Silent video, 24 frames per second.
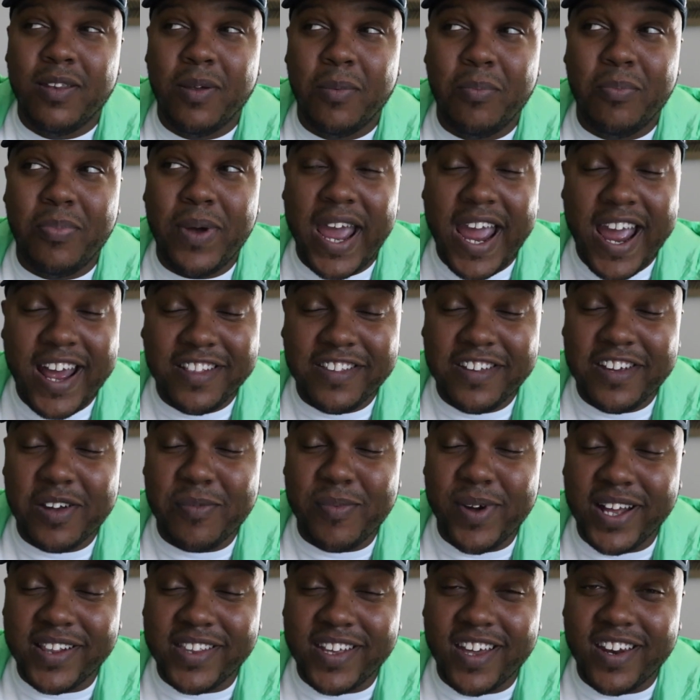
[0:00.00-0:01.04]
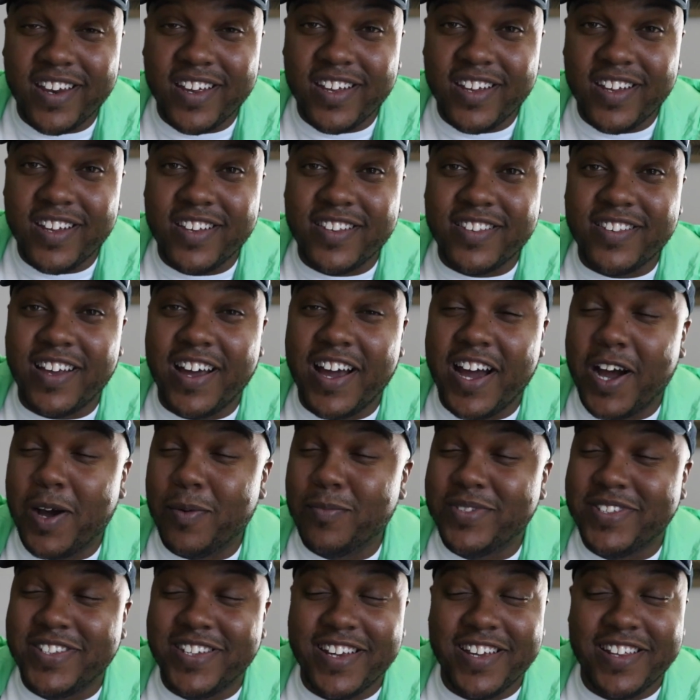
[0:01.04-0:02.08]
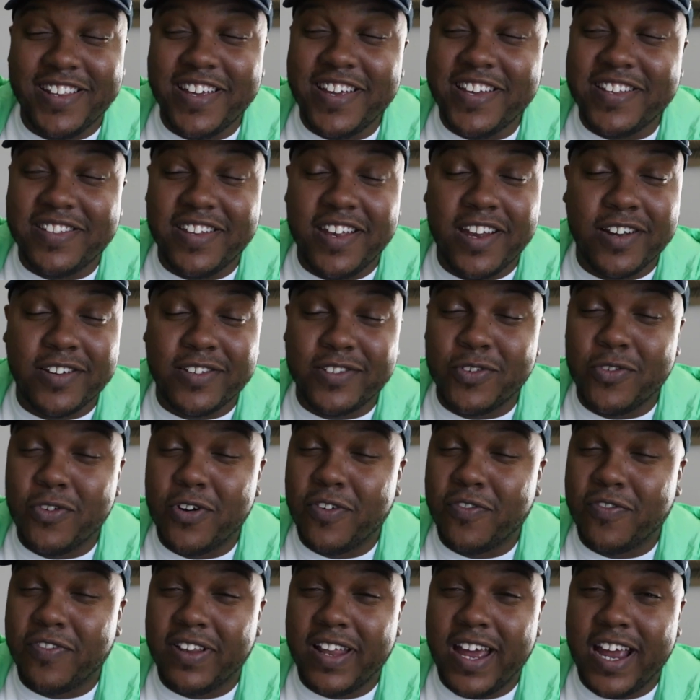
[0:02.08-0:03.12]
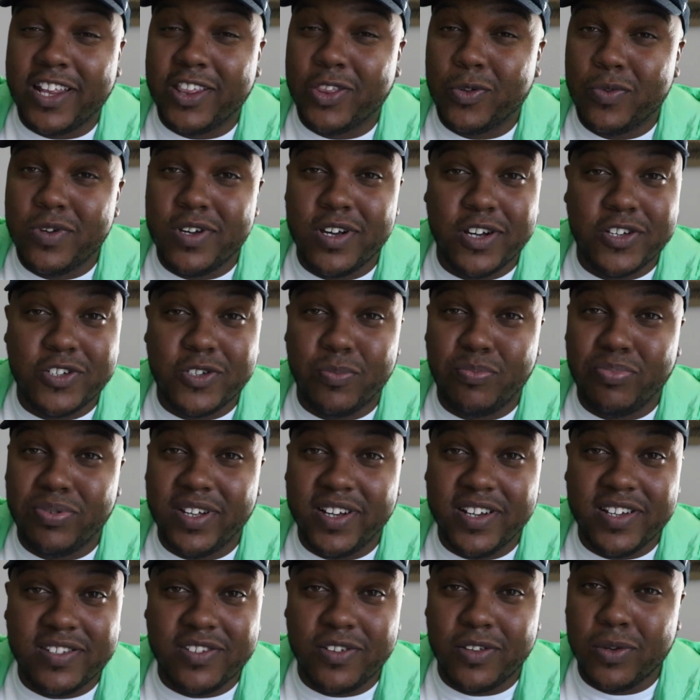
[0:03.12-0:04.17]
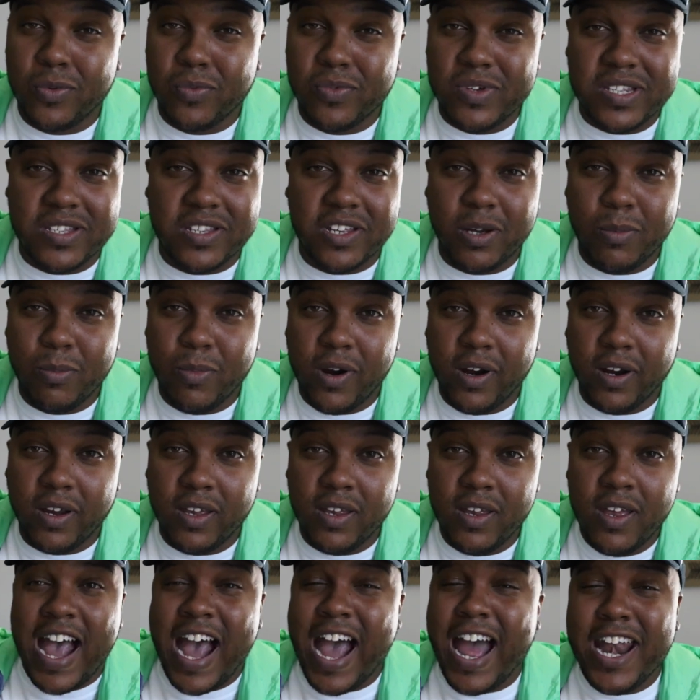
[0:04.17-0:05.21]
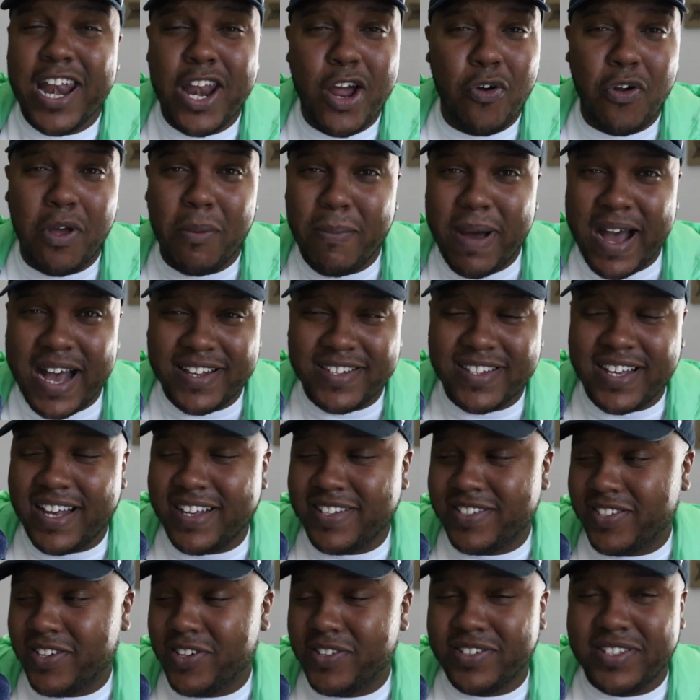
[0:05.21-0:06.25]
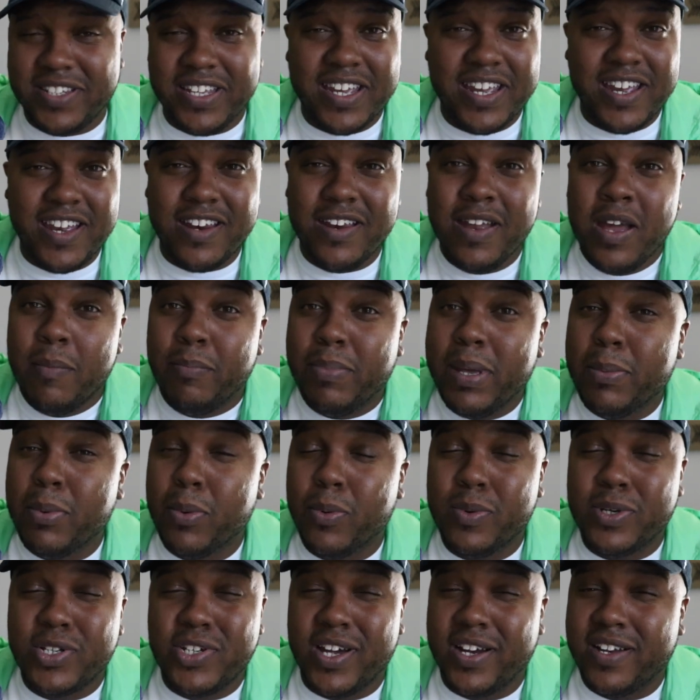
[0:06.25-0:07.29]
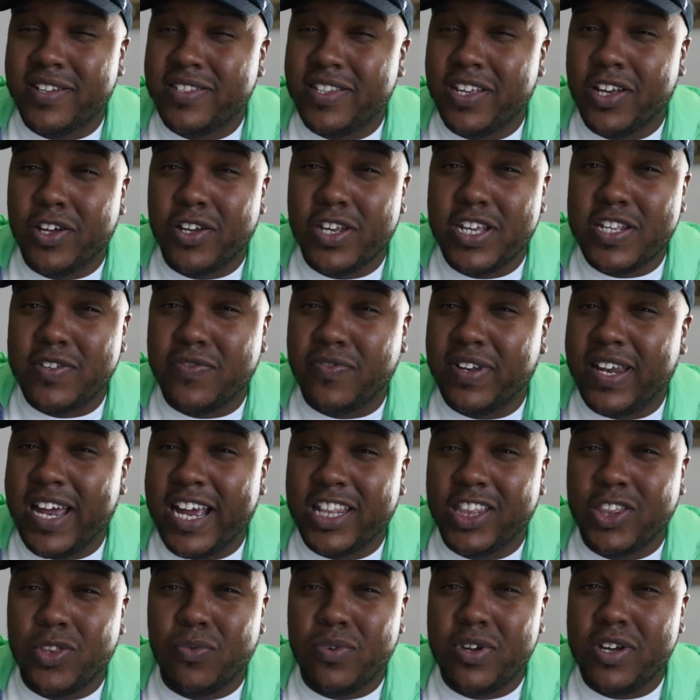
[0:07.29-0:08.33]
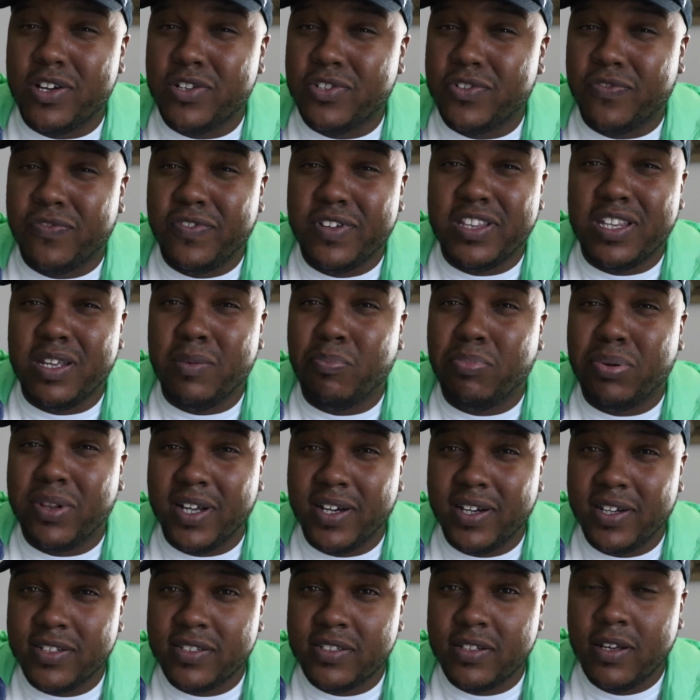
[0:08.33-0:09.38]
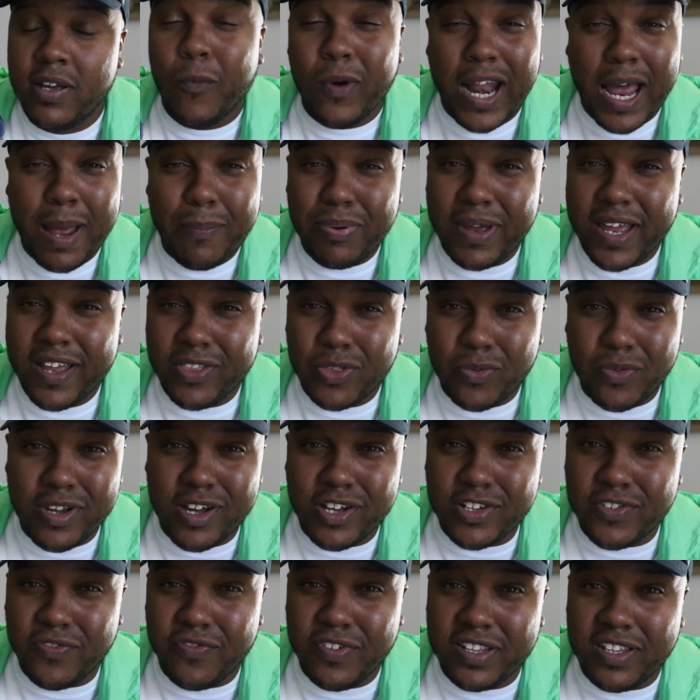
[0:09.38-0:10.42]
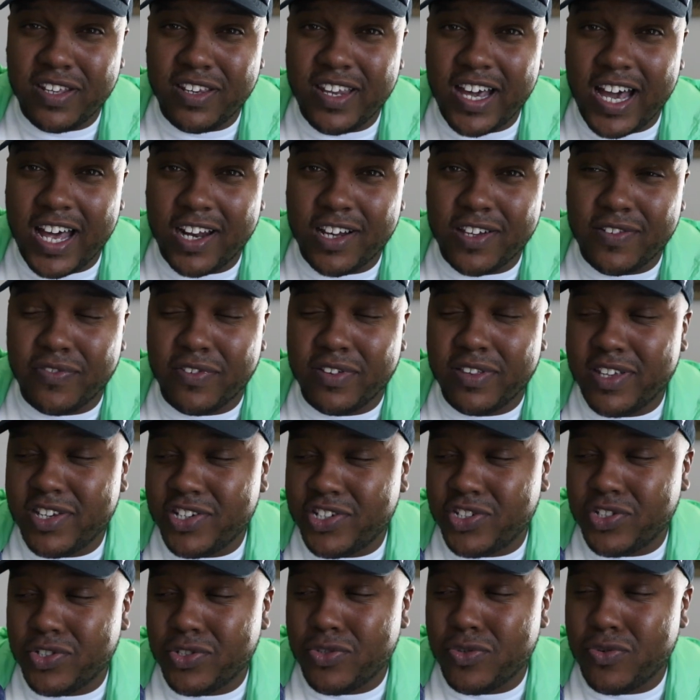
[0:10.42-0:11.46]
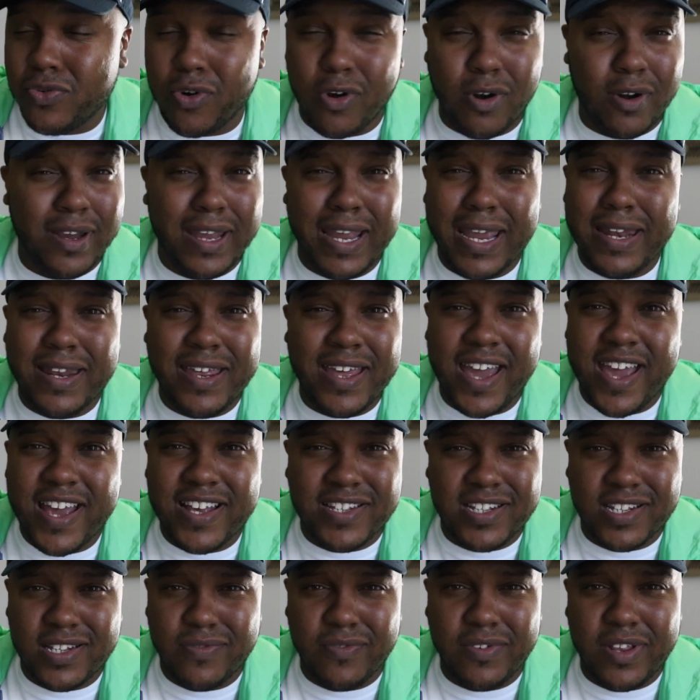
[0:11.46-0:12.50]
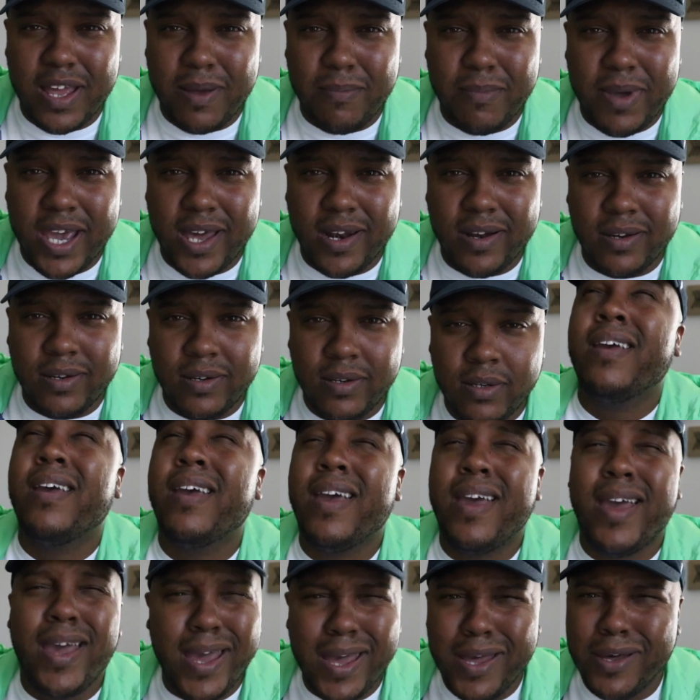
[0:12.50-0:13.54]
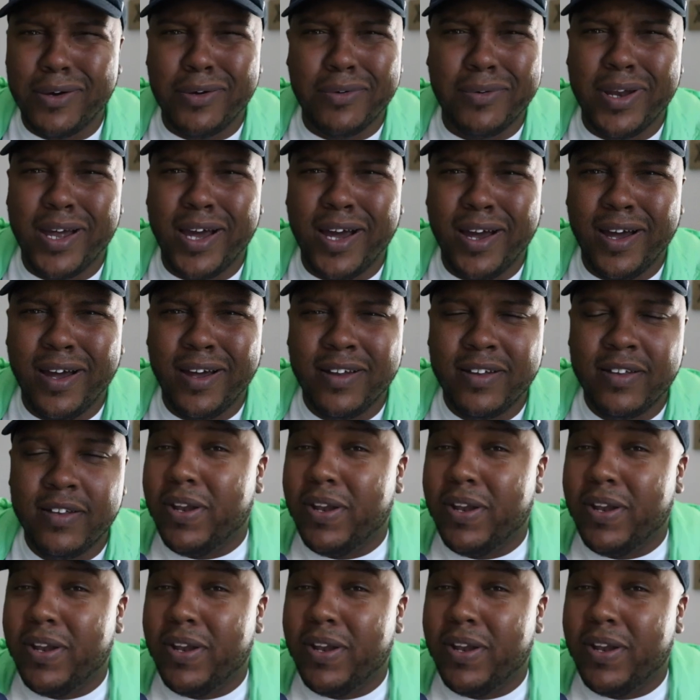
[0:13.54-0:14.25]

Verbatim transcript: The bad thing about that is I'm seeing these sneakers going for like 300 plus on the resale market. I know in my size 13, people were trying to sell these for like 350 plus. Would I pay $350 for this shoe or any Asics for that matter? Hell nah.